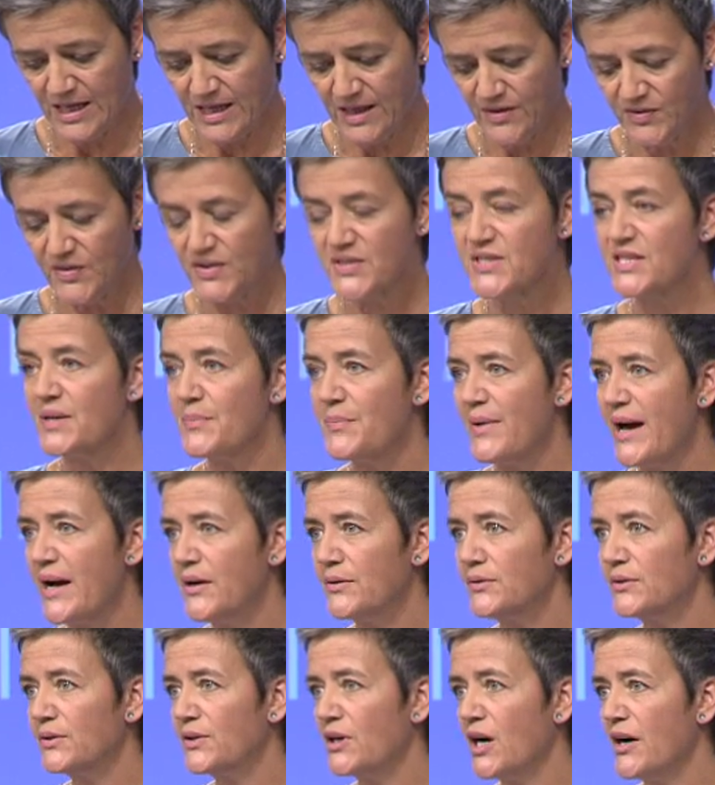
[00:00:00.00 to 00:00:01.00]
This
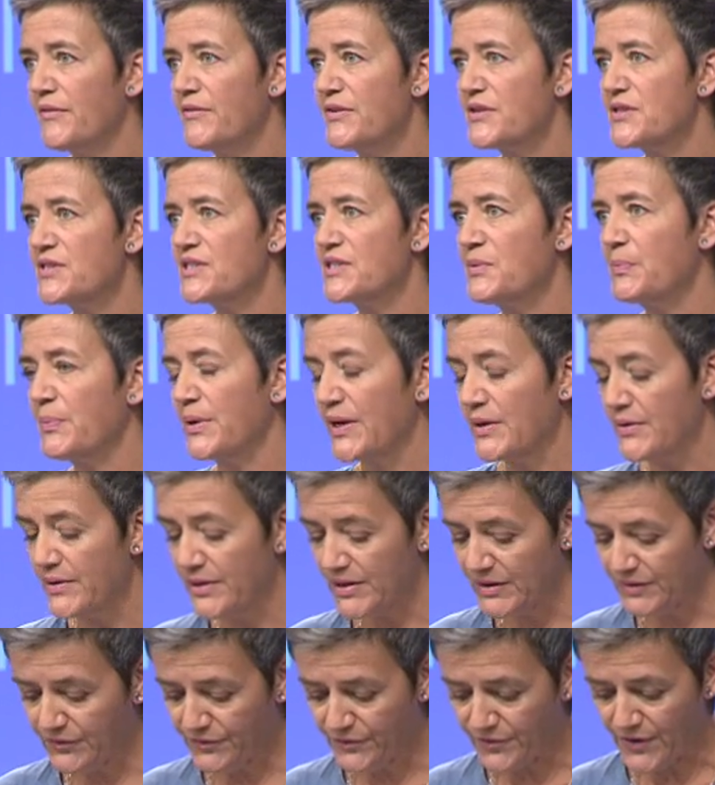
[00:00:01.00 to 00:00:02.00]
amount covers the
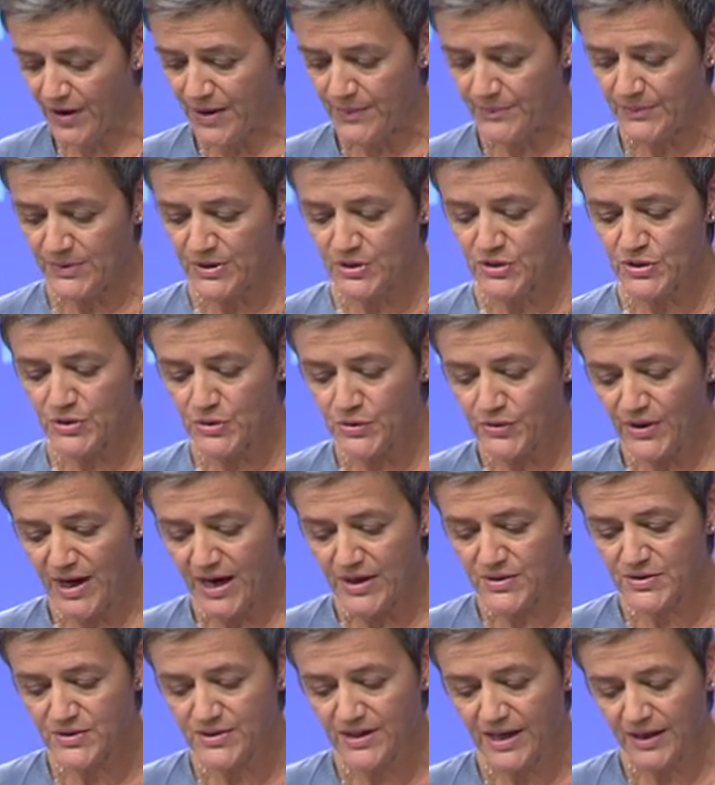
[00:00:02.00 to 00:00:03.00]
period from
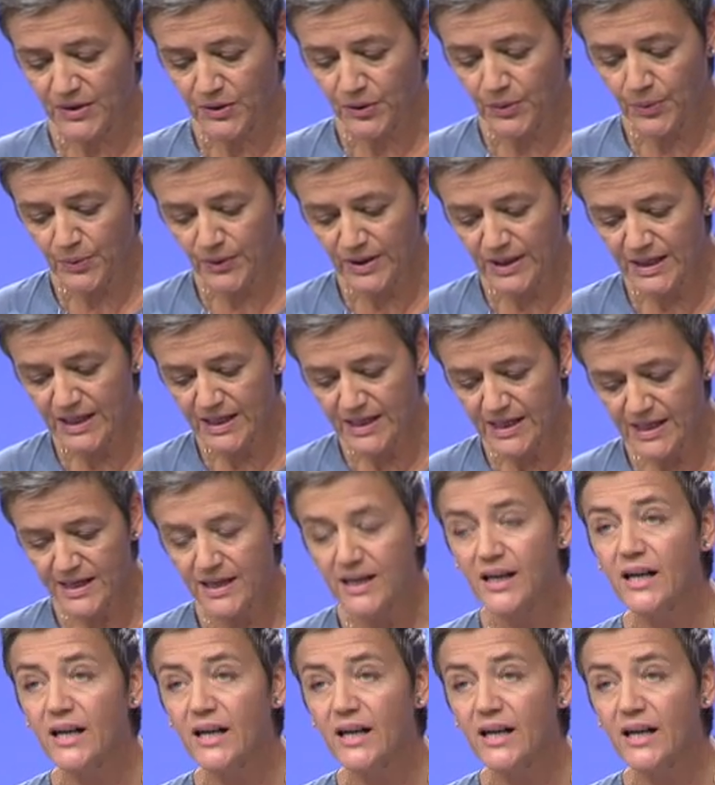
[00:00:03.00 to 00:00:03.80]
2003